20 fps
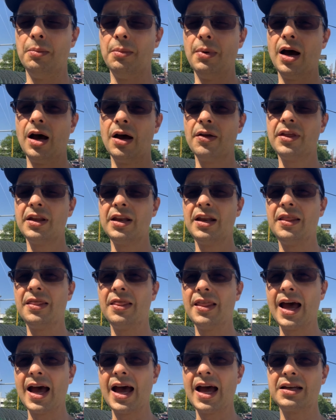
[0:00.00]
Other than
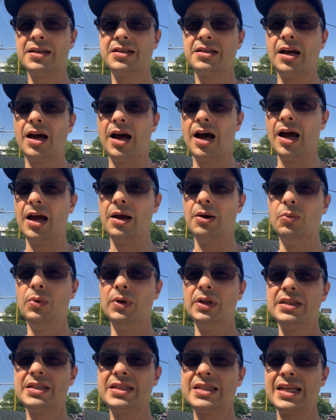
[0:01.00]
that, I
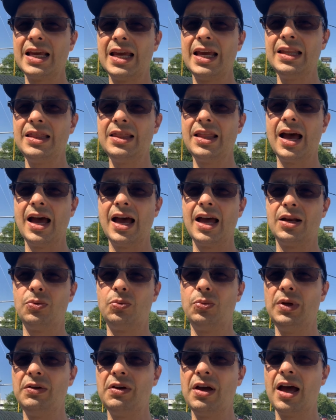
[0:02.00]
will say that
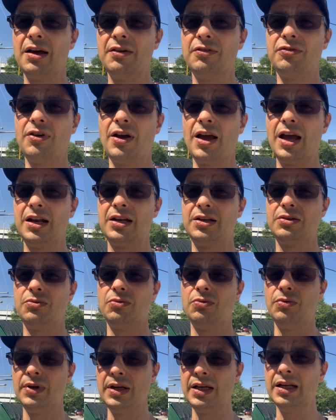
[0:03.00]
we have had
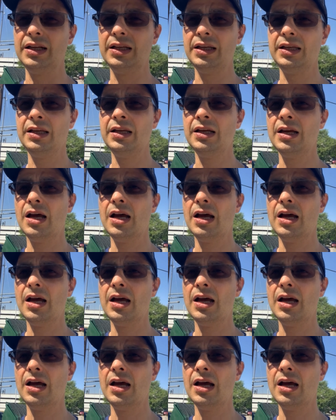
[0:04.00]
really